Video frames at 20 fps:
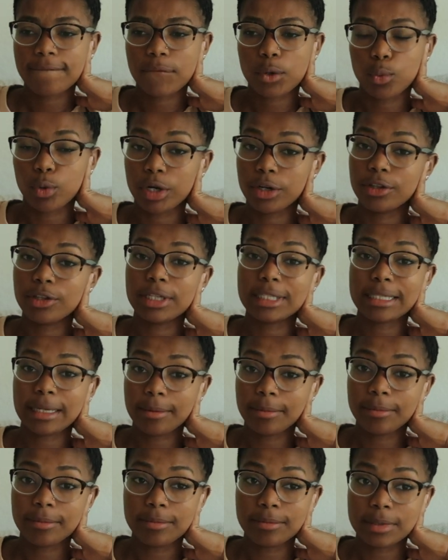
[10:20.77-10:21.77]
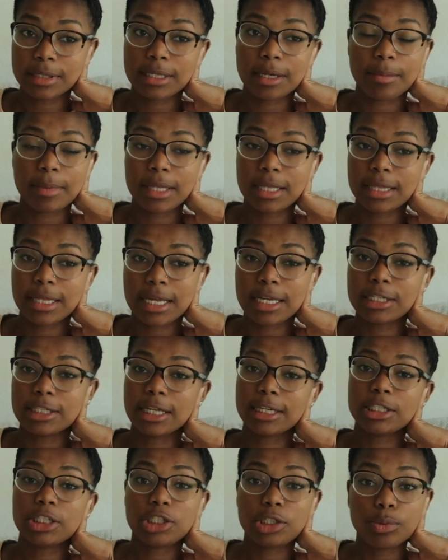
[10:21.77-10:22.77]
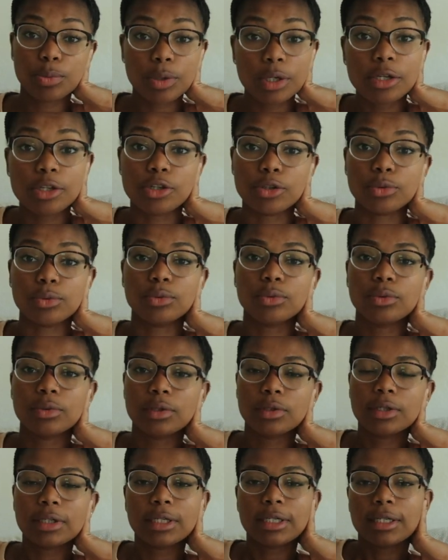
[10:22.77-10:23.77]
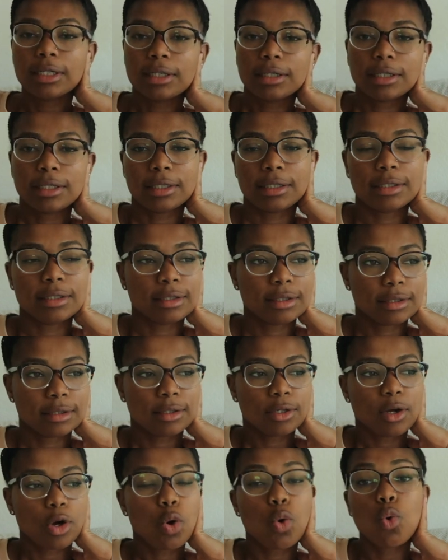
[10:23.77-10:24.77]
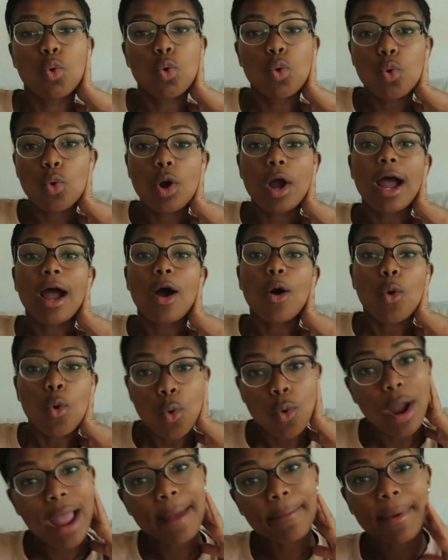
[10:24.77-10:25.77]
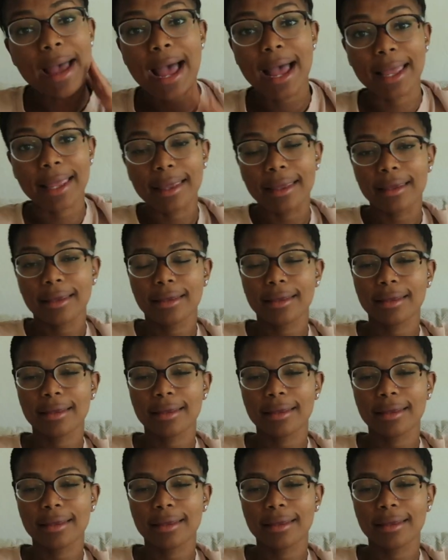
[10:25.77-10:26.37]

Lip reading: What are some of the things that she would do? Who am I?